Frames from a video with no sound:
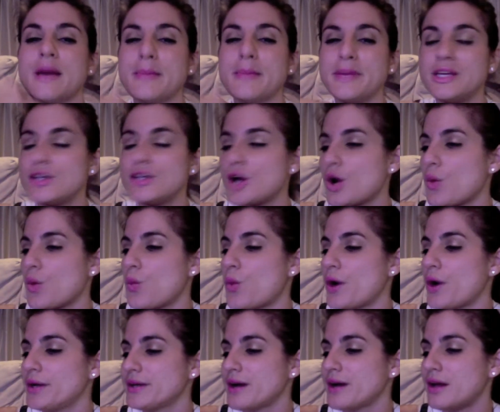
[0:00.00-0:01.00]
me know what
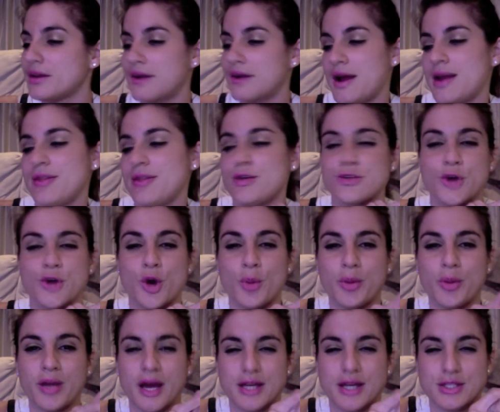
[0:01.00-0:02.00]
color out of those
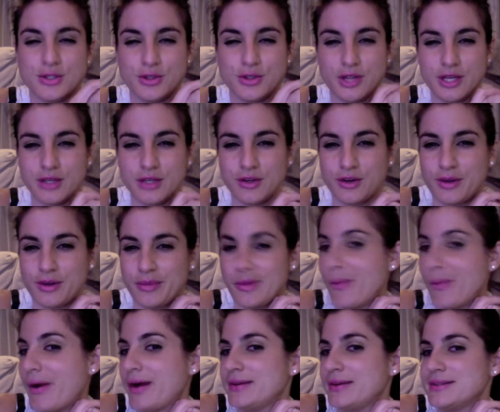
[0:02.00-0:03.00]
OPIs you think you're going to be
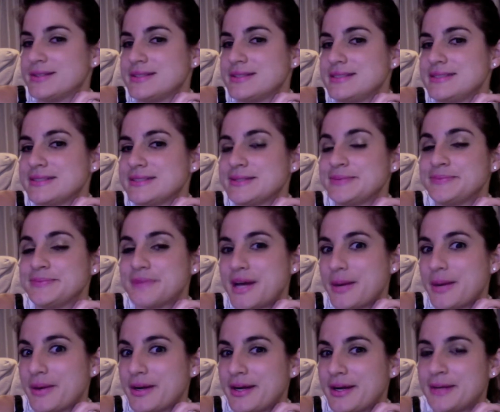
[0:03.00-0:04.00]
wearing this season. I want to
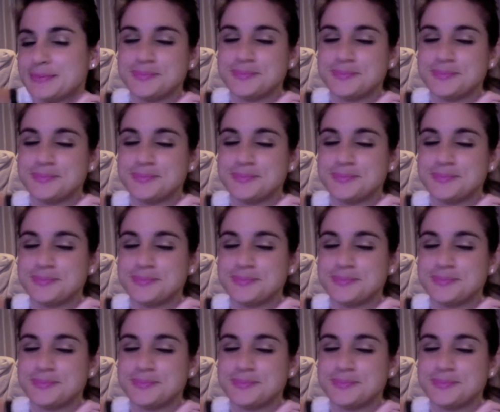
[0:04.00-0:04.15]
know.